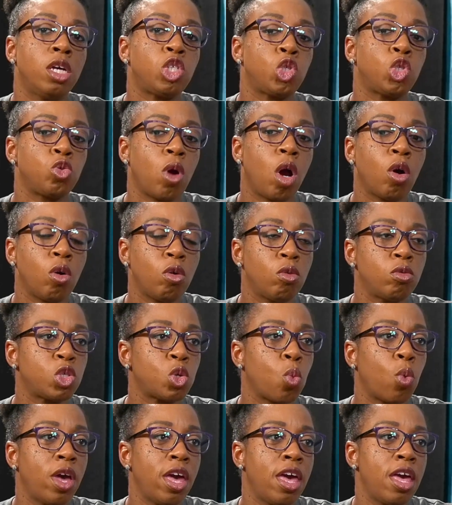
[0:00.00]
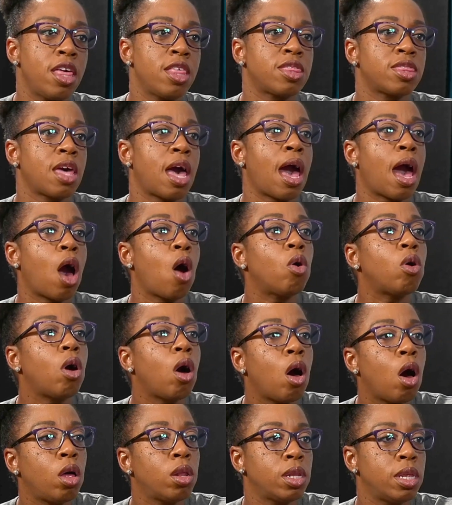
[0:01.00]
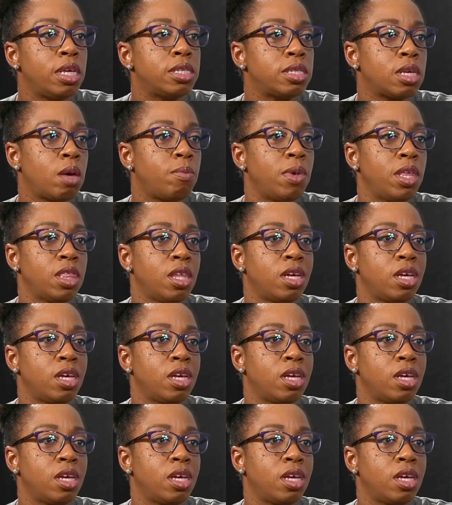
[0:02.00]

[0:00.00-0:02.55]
struggles with alcoholism